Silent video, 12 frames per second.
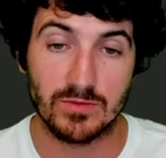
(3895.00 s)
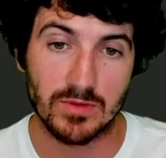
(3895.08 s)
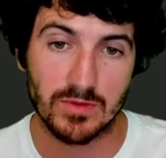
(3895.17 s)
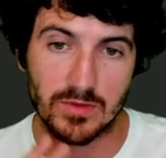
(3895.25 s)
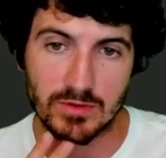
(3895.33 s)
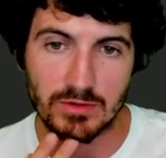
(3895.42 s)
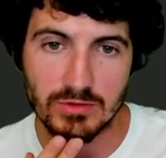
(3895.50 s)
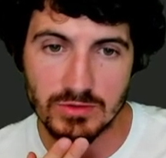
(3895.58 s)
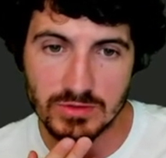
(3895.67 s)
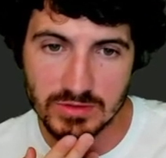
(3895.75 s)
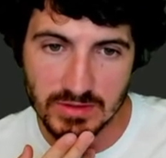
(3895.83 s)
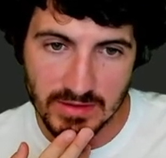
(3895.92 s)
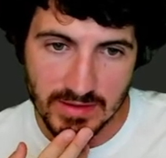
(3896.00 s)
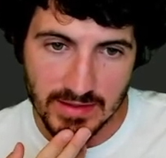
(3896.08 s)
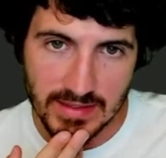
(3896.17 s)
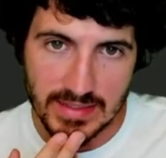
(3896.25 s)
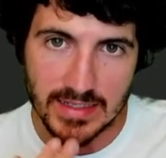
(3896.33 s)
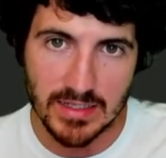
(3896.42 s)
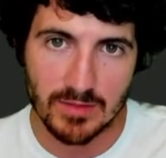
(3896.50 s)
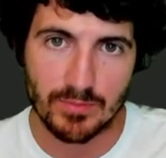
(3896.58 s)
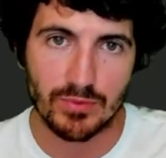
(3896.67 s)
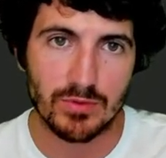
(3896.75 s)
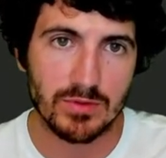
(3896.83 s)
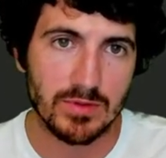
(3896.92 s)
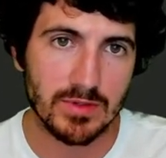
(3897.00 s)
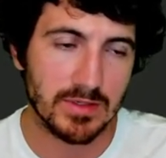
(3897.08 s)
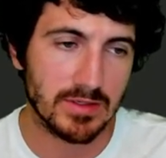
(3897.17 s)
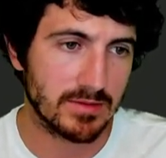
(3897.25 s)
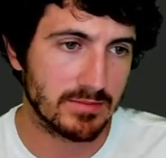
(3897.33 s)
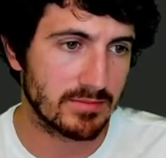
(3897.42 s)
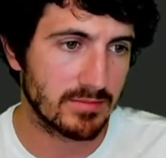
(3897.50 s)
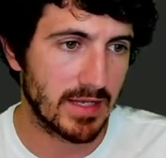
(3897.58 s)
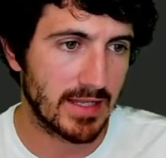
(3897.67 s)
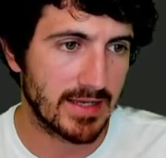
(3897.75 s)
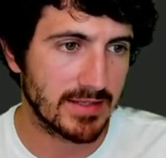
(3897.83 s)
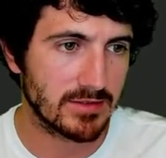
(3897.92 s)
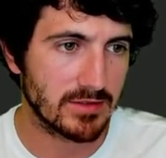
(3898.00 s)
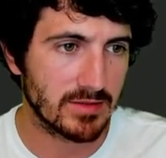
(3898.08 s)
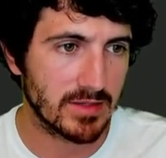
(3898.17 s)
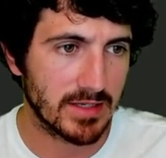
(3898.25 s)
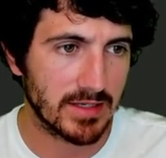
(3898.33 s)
is what we're going to use. I'll add some